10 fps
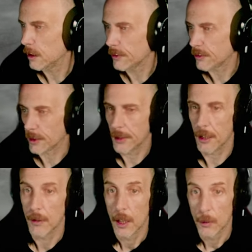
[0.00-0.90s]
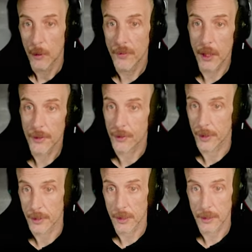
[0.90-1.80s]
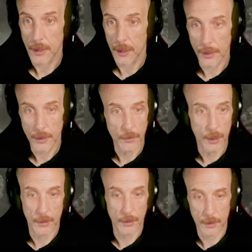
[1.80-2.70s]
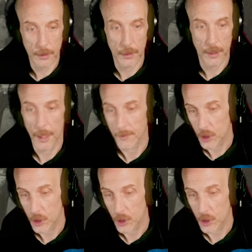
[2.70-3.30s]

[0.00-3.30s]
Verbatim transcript: Lothric. Now, we've gone through this. It's not, I don't think this is going to have